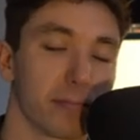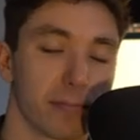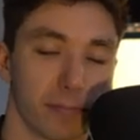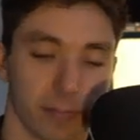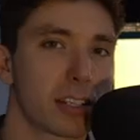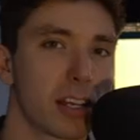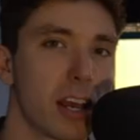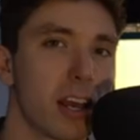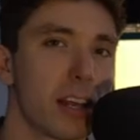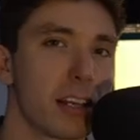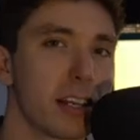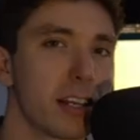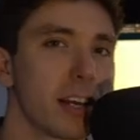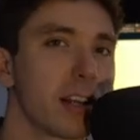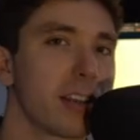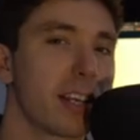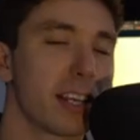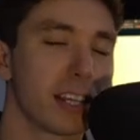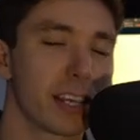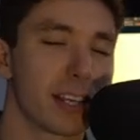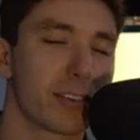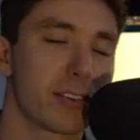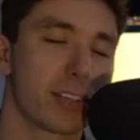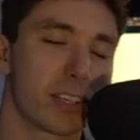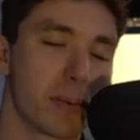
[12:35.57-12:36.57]
Certainly, I
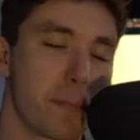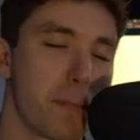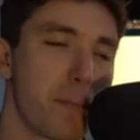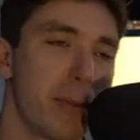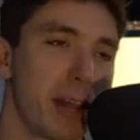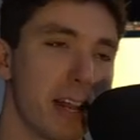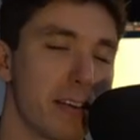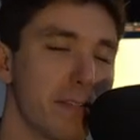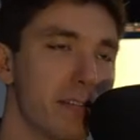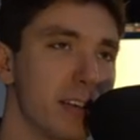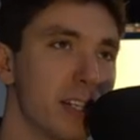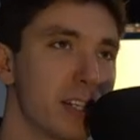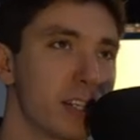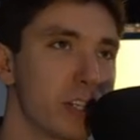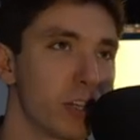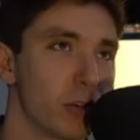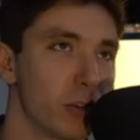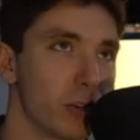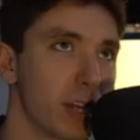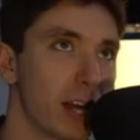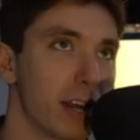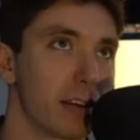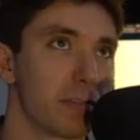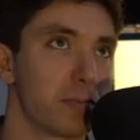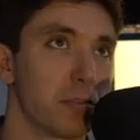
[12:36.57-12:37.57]
think there is some benefit
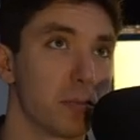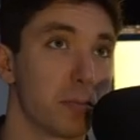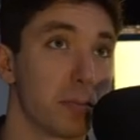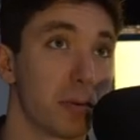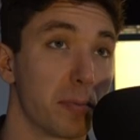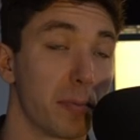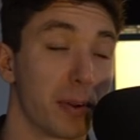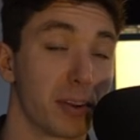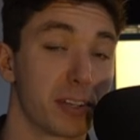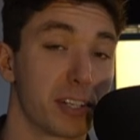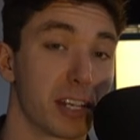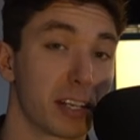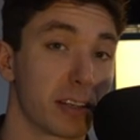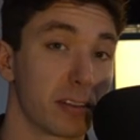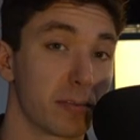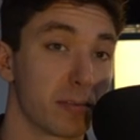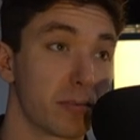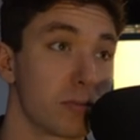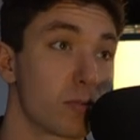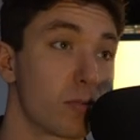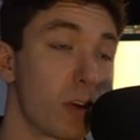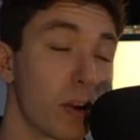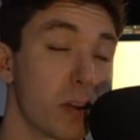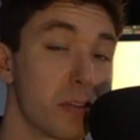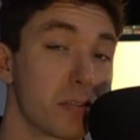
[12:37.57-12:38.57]
to that for promoting
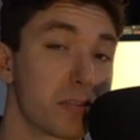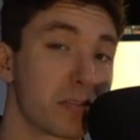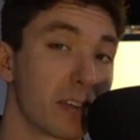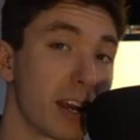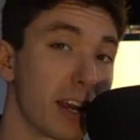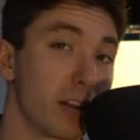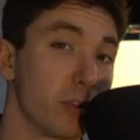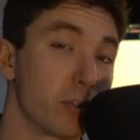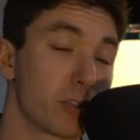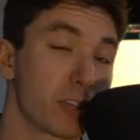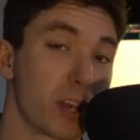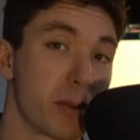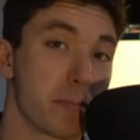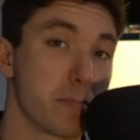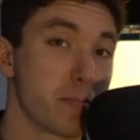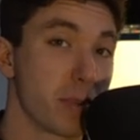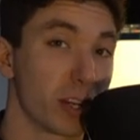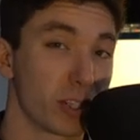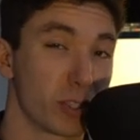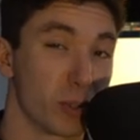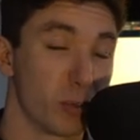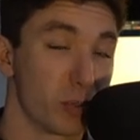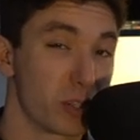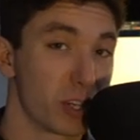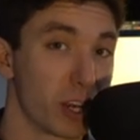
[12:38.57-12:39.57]
growth and also
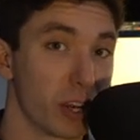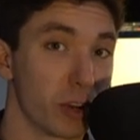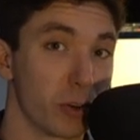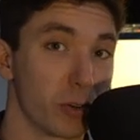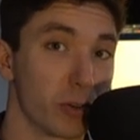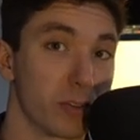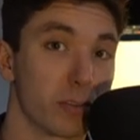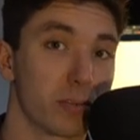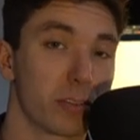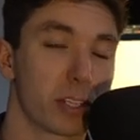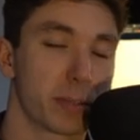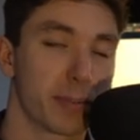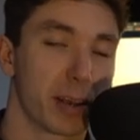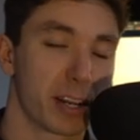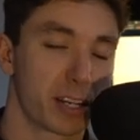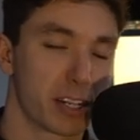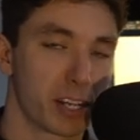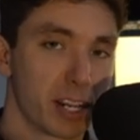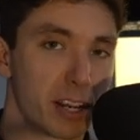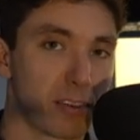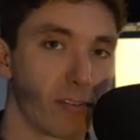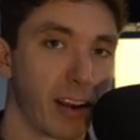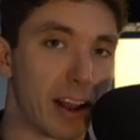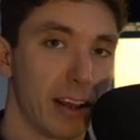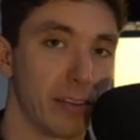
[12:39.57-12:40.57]
muscle tone,
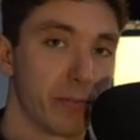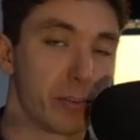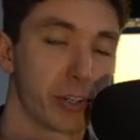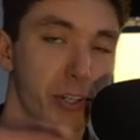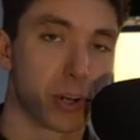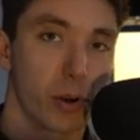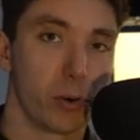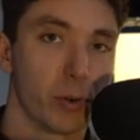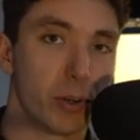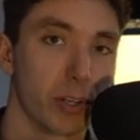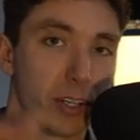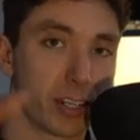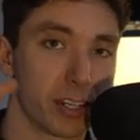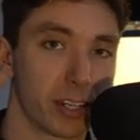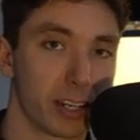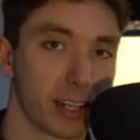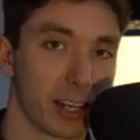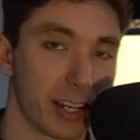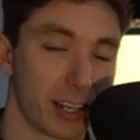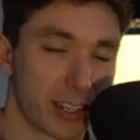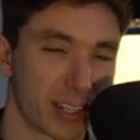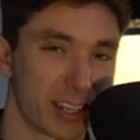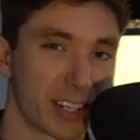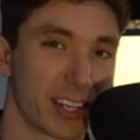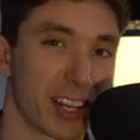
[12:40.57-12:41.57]
especially around shoulders
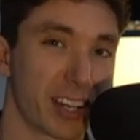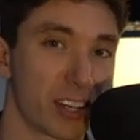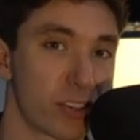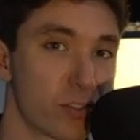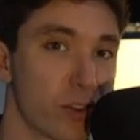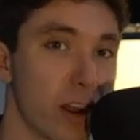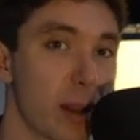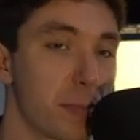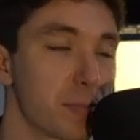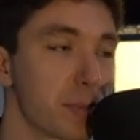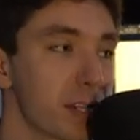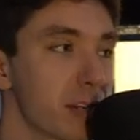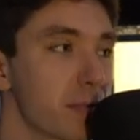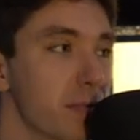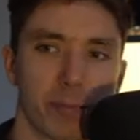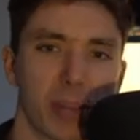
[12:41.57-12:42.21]
and, as I said, traps.